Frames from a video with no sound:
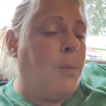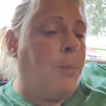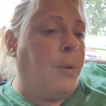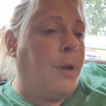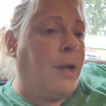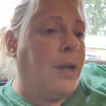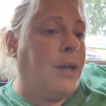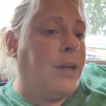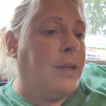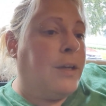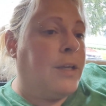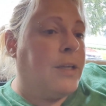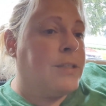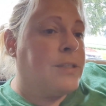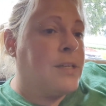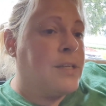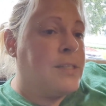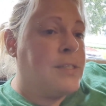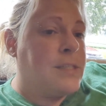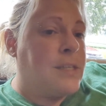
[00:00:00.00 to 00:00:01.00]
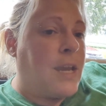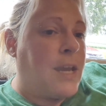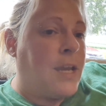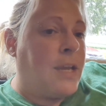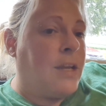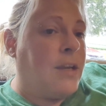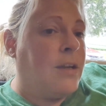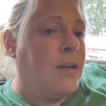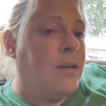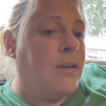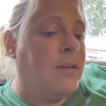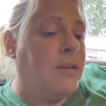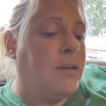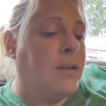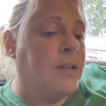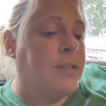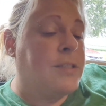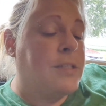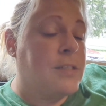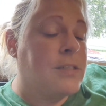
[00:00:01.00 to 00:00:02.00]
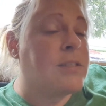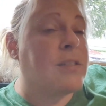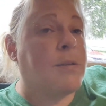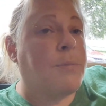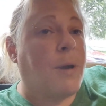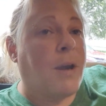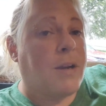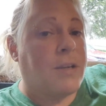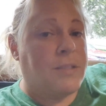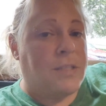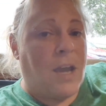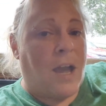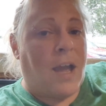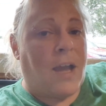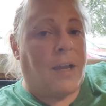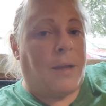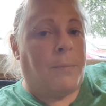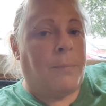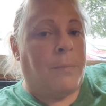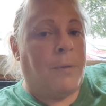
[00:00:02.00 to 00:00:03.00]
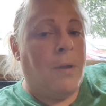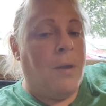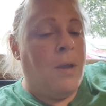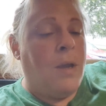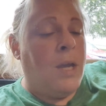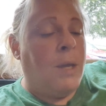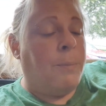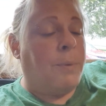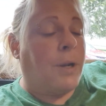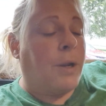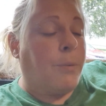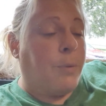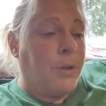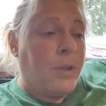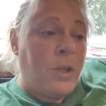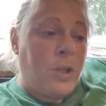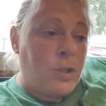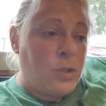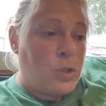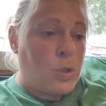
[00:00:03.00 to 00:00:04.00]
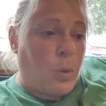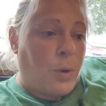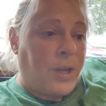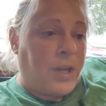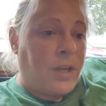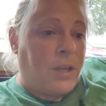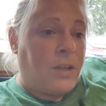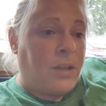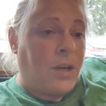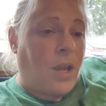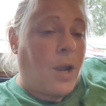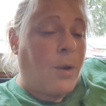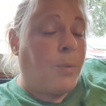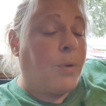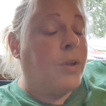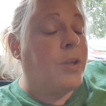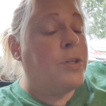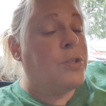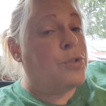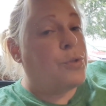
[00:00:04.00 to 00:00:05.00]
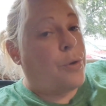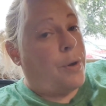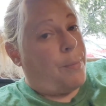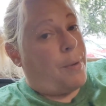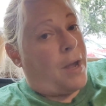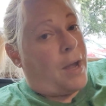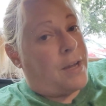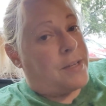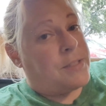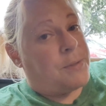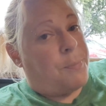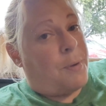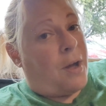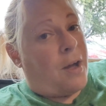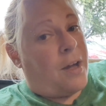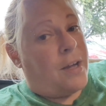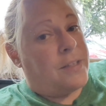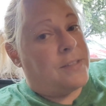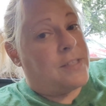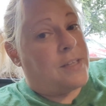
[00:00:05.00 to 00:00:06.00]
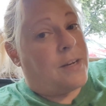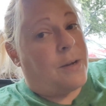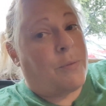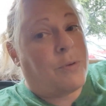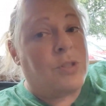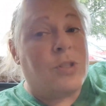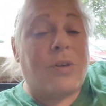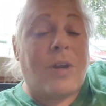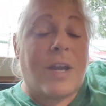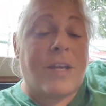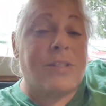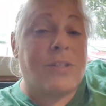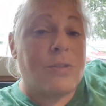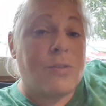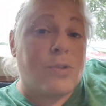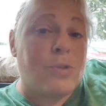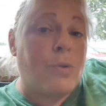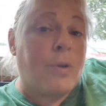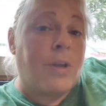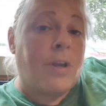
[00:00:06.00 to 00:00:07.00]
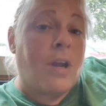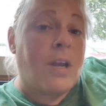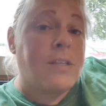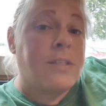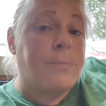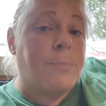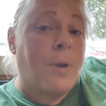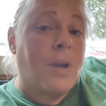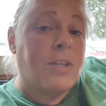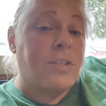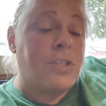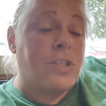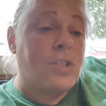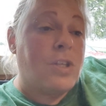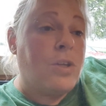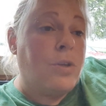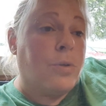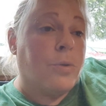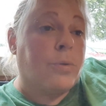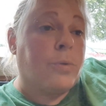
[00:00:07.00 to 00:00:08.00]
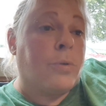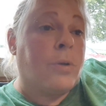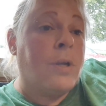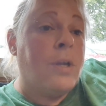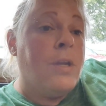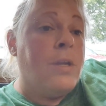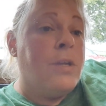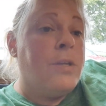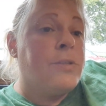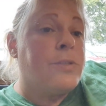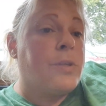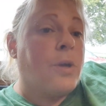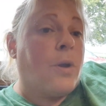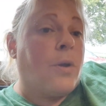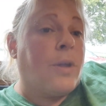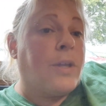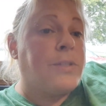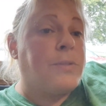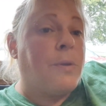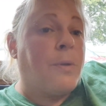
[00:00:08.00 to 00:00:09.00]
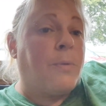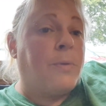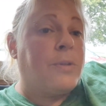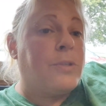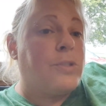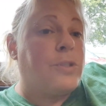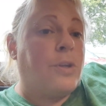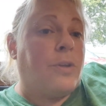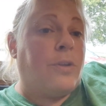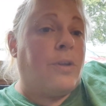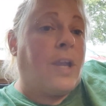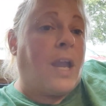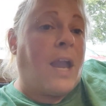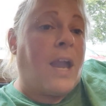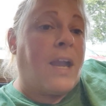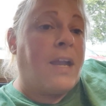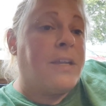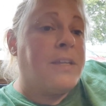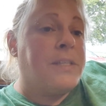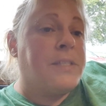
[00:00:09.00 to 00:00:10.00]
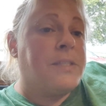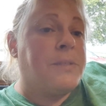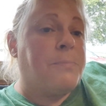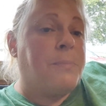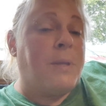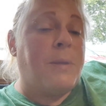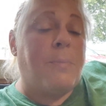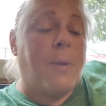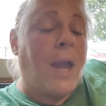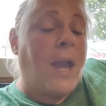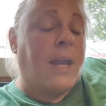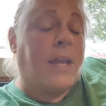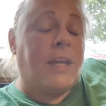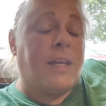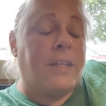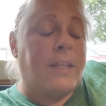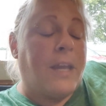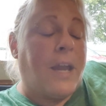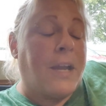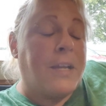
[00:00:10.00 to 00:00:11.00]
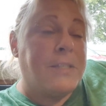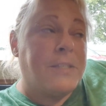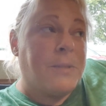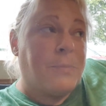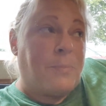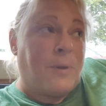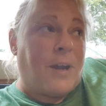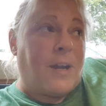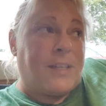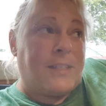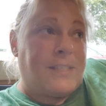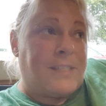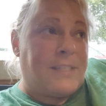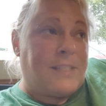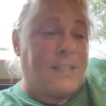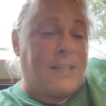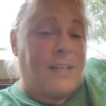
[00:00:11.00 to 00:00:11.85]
But it does take a decent amount of time, but I really enjoy it. I really enjoy my isopods, and I want you guys to enjoy your isopods too. So that's why I want to show you guys me packing the isopods